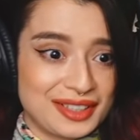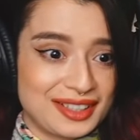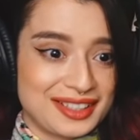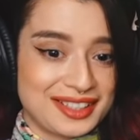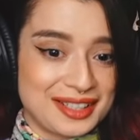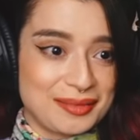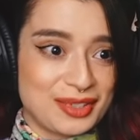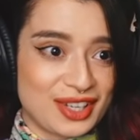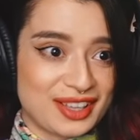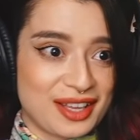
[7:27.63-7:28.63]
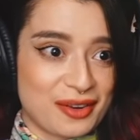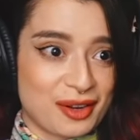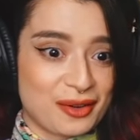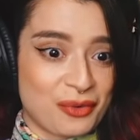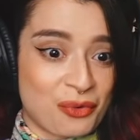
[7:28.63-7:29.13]
Seems like they're
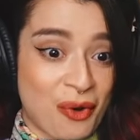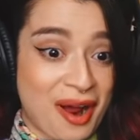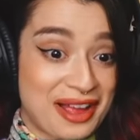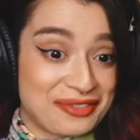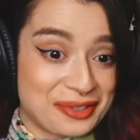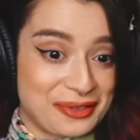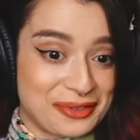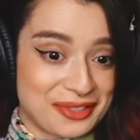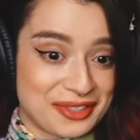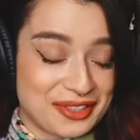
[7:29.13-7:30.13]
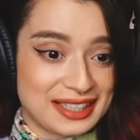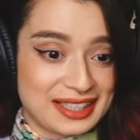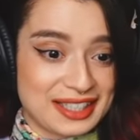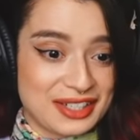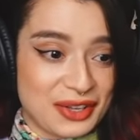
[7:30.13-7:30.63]
rivals.
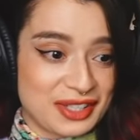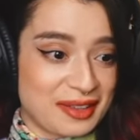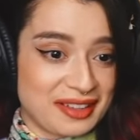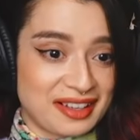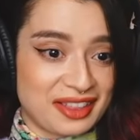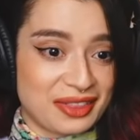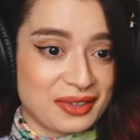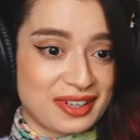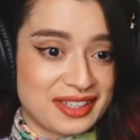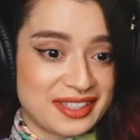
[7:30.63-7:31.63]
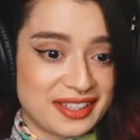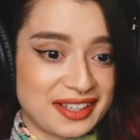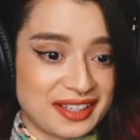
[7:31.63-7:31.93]
It's not something I thought I'd see.